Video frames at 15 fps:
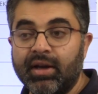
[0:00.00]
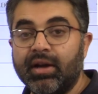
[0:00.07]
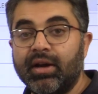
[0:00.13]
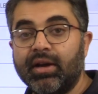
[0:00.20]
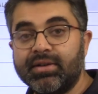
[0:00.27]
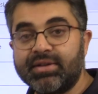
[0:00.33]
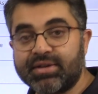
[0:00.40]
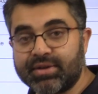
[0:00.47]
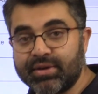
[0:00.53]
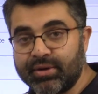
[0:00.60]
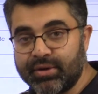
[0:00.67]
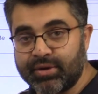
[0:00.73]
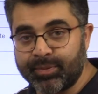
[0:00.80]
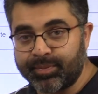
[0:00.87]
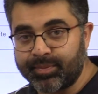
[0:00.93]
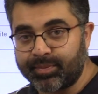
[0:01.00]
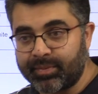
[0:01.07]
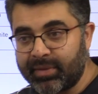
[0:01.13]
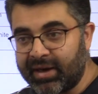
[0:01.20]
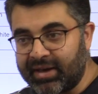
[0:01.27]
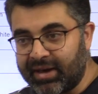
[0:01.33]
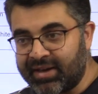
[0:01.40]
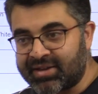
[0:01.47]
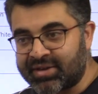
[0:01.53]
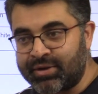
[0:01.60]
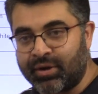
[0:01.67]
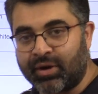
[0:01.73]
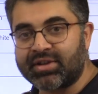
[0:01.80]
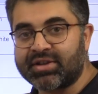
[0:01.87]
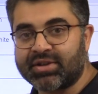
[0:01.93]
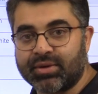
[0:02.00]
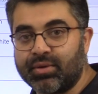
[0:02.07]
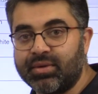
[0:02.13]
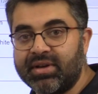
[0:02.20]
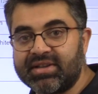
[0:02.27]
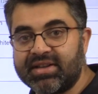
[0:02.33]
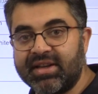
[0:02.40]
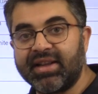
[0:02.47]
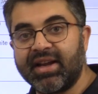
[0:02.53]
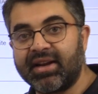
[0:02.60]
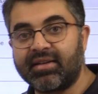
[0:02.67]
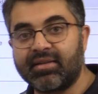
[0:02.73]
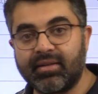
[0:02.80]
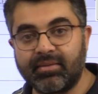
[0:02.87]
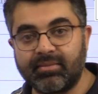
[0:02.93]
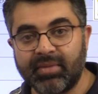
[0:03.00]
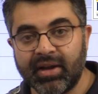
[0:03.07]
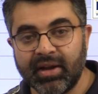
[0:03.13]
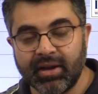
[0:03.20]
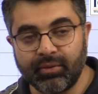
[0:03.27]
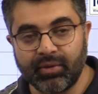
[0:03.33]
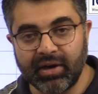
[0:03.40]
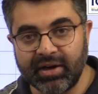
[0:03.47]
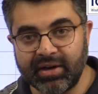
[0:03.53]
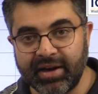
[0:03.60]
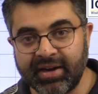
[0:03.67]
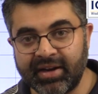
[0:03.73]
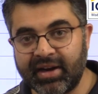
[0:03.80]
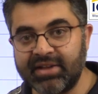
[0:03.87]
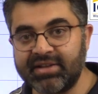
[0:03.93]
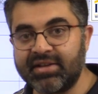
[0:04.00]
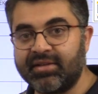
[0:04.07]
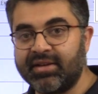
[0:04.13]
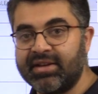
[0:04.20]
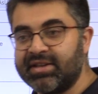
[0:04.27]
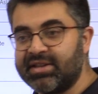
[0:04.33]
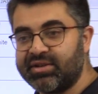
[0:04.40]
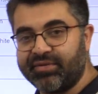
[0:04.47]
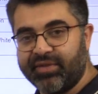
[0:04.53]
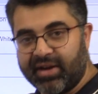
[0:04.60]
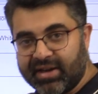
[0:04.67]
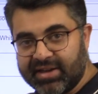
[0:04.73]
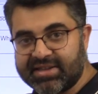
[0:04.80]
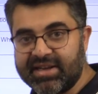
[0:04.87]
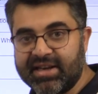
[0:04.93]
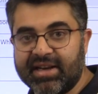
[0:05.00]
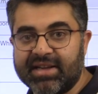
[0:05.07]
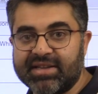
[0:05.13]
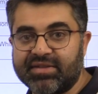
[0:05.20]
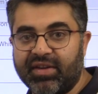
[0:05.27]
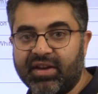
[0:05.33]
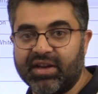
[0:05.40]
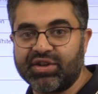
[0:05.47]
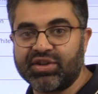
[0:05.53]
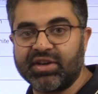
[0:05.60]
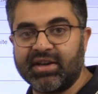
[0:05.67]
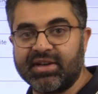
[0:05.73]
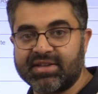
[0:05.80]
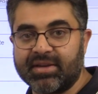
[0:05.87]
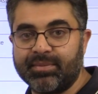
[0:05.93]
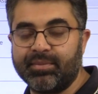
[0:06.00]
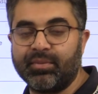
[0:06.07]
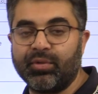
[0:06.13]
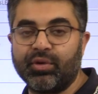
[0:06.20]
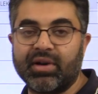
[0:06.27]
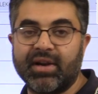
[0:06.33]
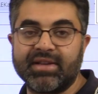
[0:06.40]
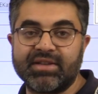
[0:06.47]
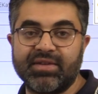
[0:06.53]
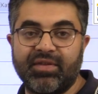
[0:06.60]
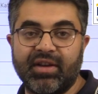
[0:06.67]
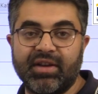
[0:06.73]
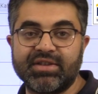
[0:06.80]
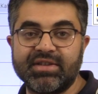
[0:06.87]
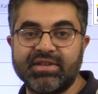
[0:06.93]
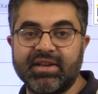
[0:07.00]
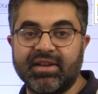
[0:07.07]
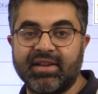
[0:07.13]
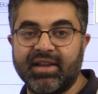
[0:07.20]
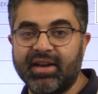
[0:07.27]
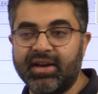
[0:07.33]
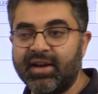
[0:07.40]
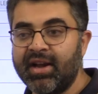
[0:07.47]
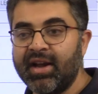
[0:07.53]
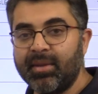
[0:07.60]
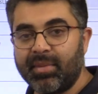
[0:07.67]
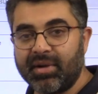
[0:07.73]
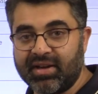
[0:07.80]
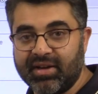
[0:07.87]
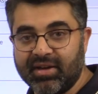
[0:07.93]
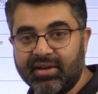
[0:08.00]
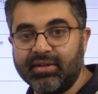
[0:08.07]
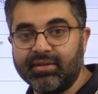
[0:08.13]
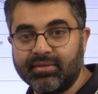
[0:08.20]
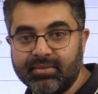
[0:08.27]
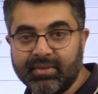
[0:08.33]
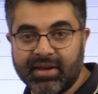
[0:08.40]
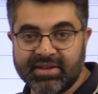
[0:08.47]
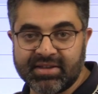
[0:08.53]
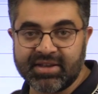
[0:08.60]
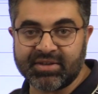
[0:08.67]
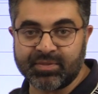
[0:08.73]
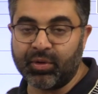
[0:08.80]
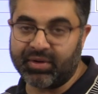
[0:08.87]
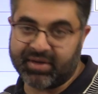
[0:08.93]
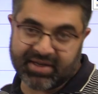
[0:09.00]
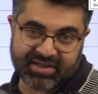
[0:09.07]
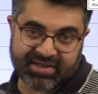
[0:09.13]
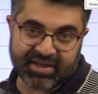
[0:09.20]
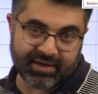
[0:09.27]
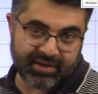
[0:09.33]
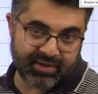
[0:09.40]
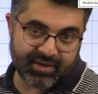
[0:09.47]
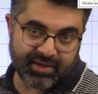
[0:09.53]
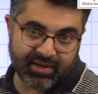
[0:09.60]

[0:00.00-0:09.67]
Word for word: Uh, so it, it's not so easy that the World Agriculture Regions, Whittlesey classification and some more classifications are there. But here it's, it's more detailed.